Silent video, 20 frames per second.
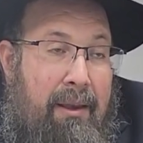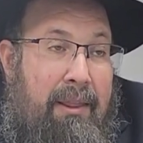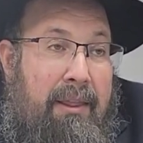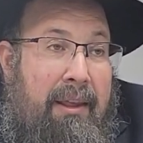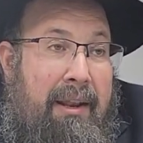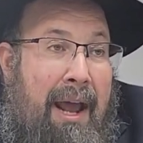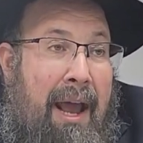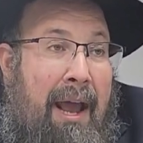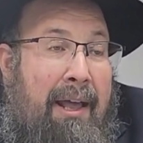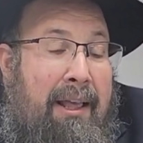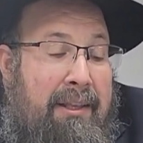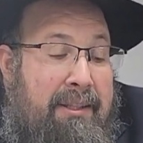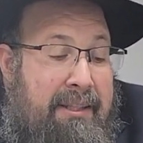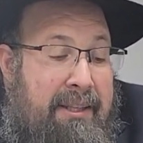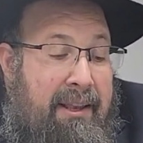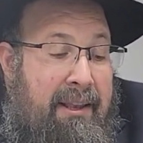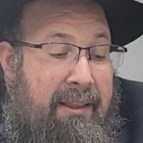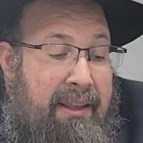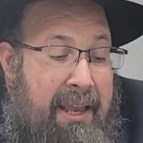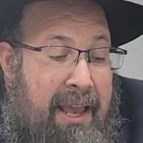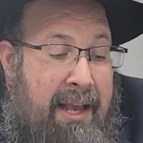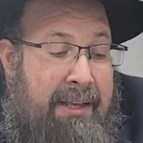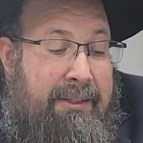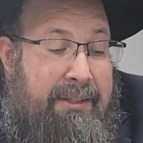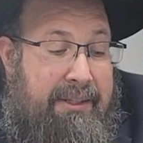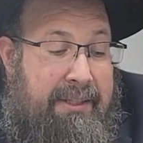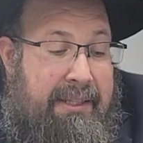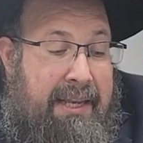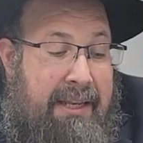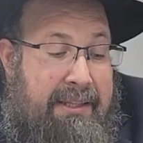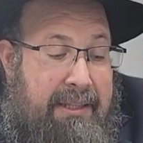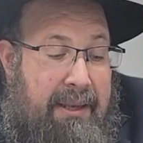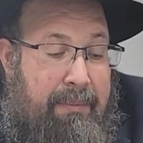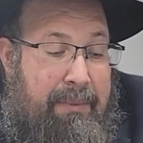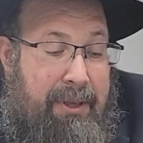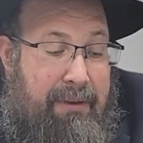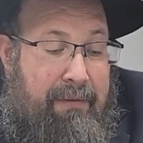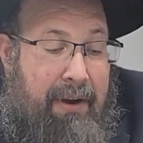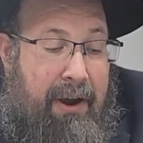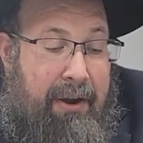The Nachas Eliezer says
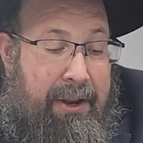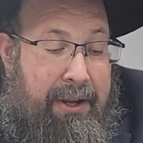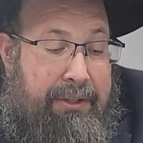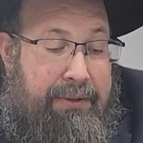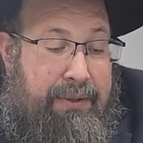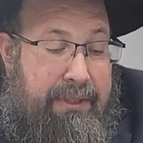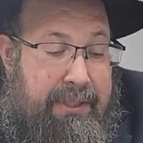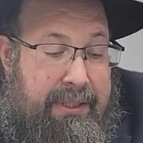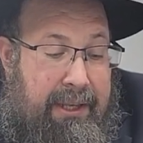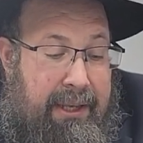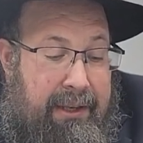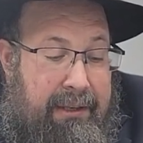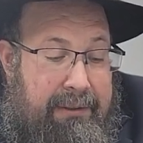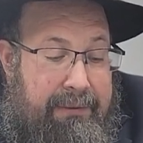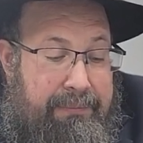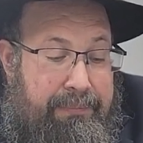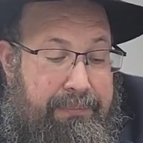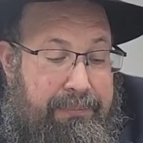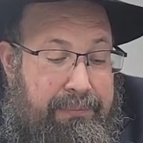something very interesting.